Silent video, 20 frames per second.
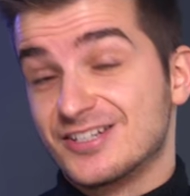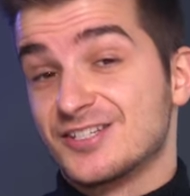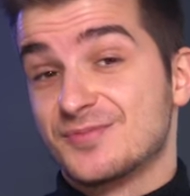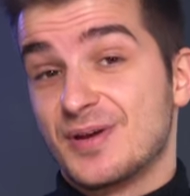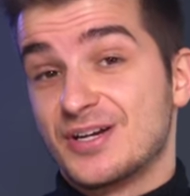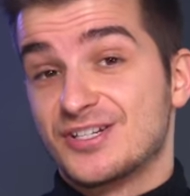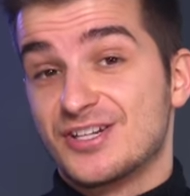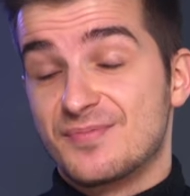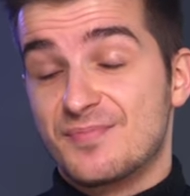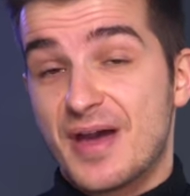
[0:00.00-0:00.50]
and
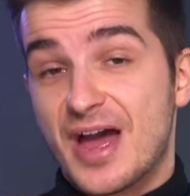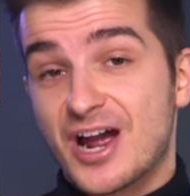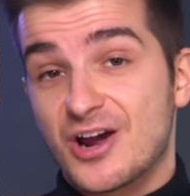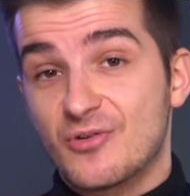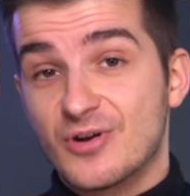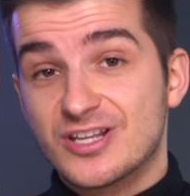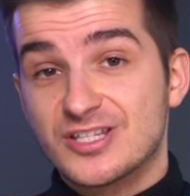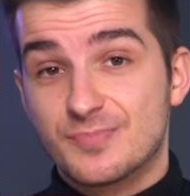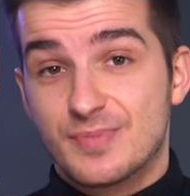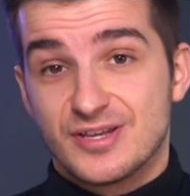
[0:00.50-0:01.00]
especially
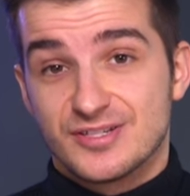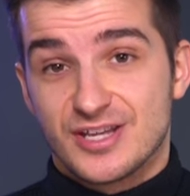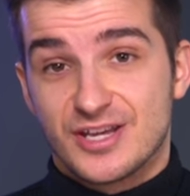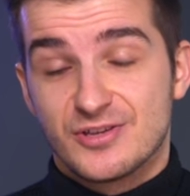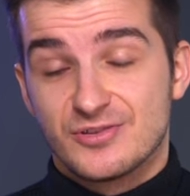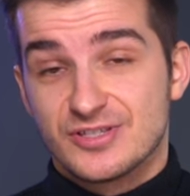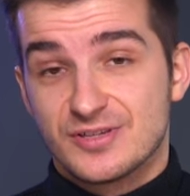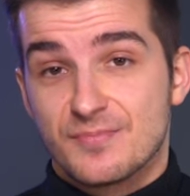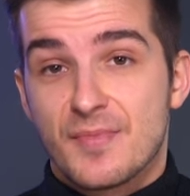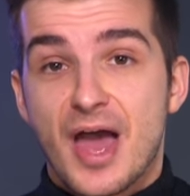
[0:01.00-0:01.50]
macOS, because
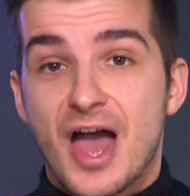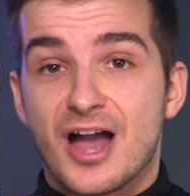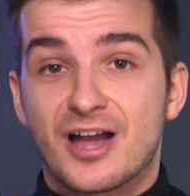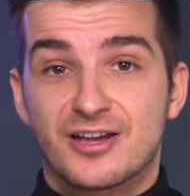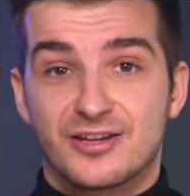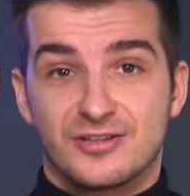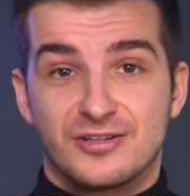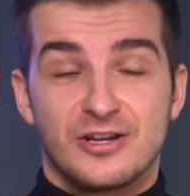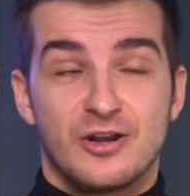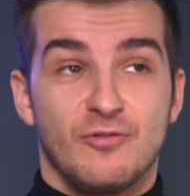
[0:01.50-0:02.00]
I use a Mac,
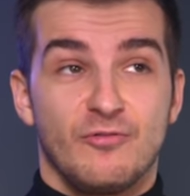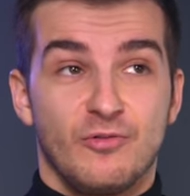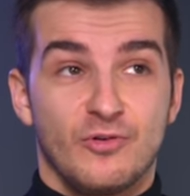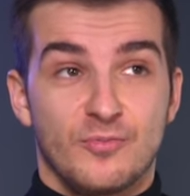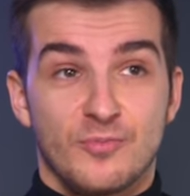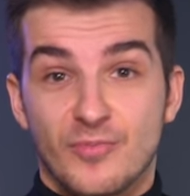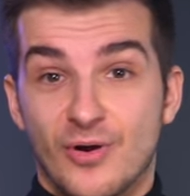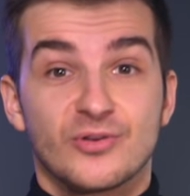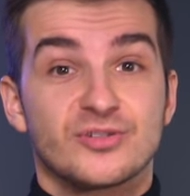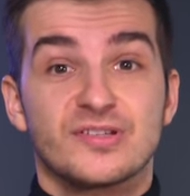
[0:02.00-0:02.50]
you know, for
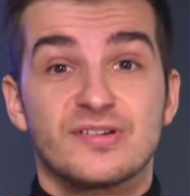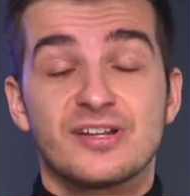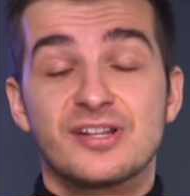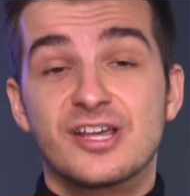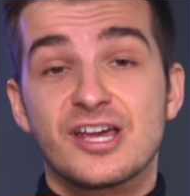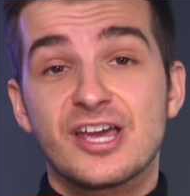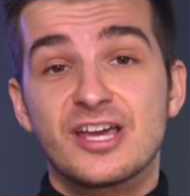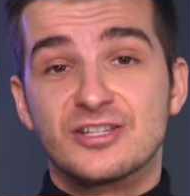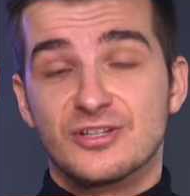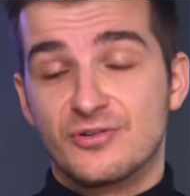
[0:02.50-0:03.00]
most of the
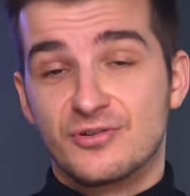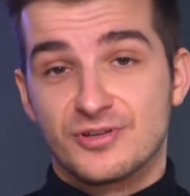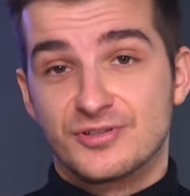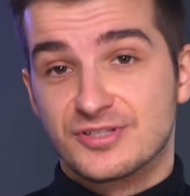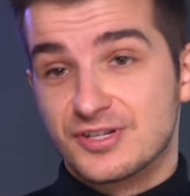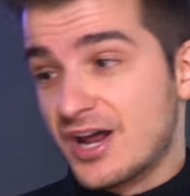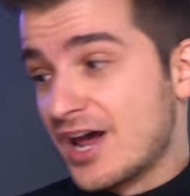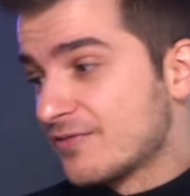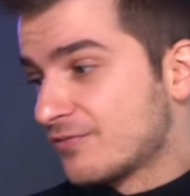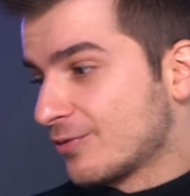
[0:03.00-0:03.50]
day. Don't use
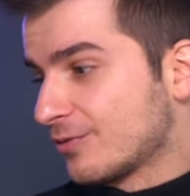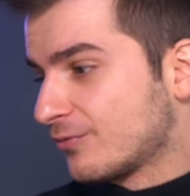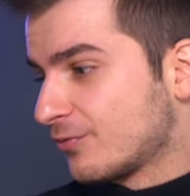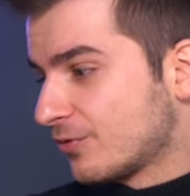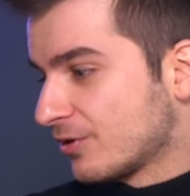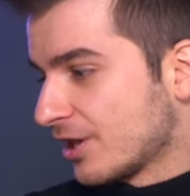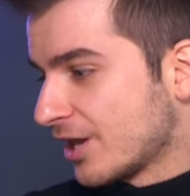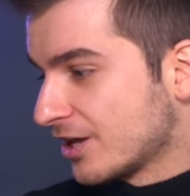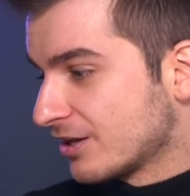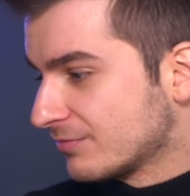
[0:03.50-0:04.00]
an iPhone
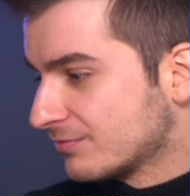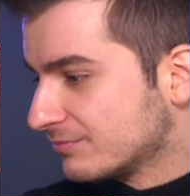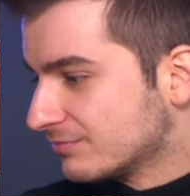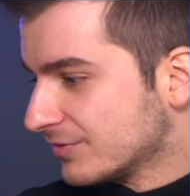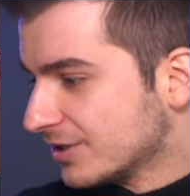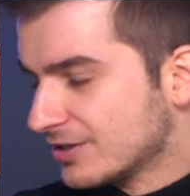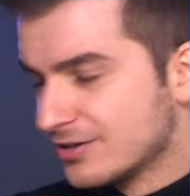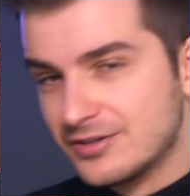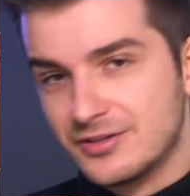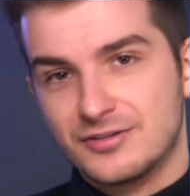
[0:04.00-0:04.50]
for like
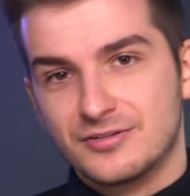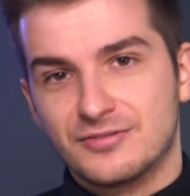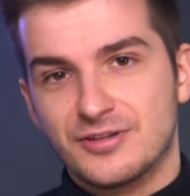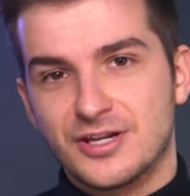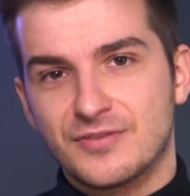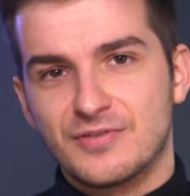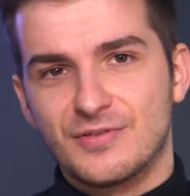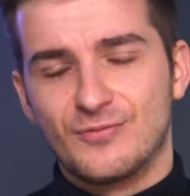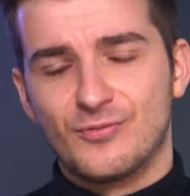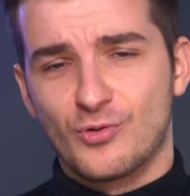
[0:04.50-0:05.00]

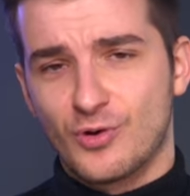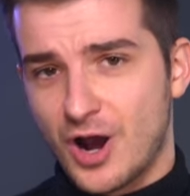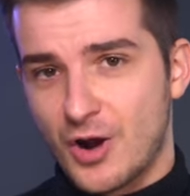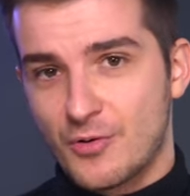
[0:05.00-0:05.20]
not even four